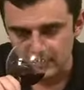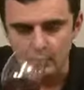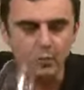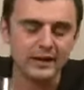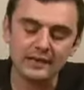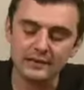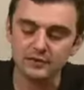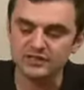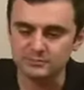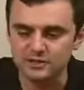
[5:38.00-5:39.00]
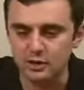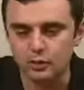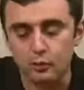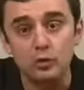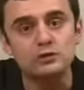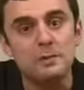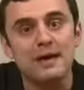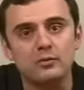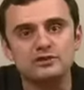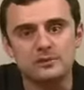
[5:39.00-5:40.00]
And what we're getting here is some subtle rose
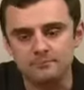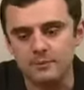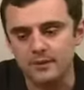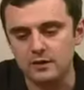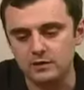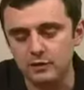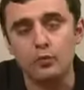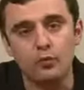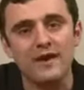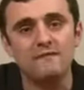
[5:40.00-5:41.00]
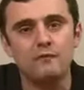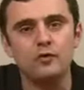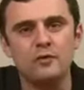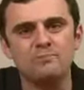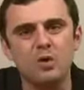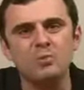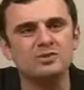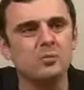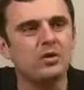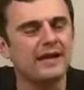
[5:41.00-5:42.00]
petals. I'm getting a little red fruit,
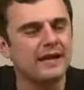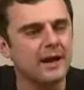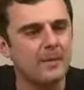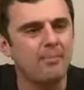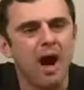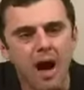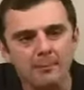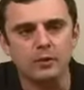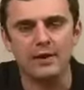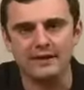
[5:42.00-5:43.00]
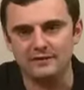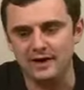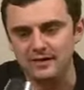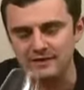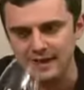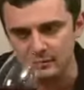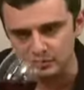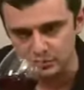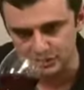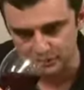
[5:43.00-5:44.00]
almost more like a pomegranate than anything
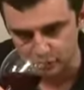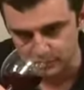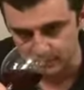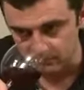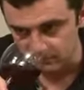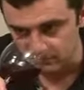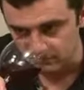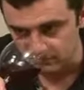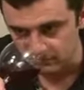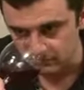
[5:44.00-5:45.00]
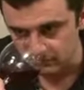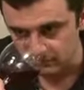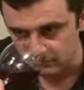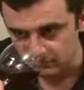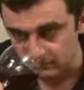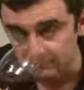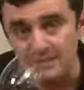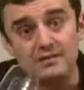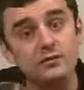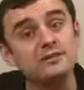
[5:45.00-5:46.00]
else, which is interesting.
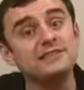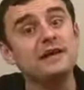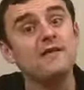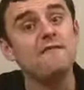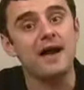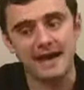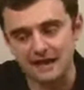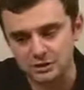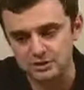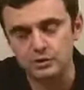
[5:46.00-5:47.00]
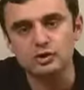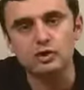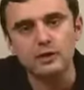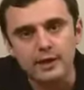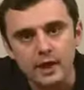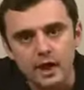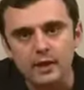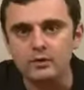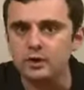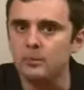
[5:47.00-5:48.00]
a little stinkified action. There's a
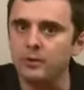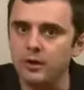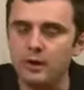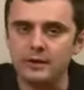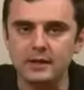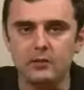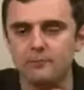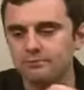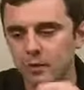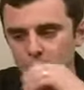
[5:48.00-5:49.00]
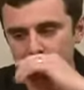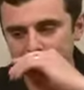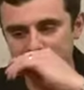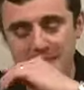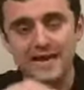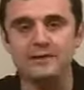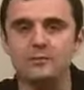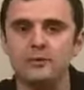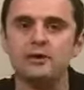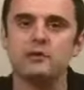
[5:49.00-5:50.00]
little, you know, Burgundian wines tend to
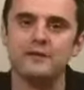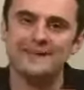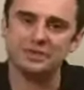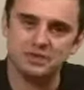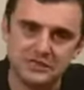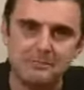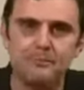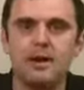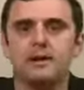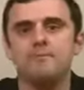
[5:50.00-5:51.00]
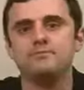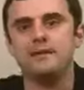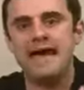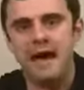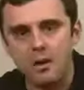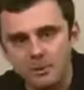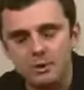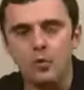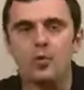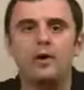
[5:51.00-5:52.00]
bring a little of that sheep butt, cow
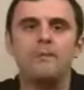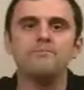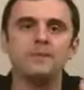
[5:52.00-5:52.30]
manure,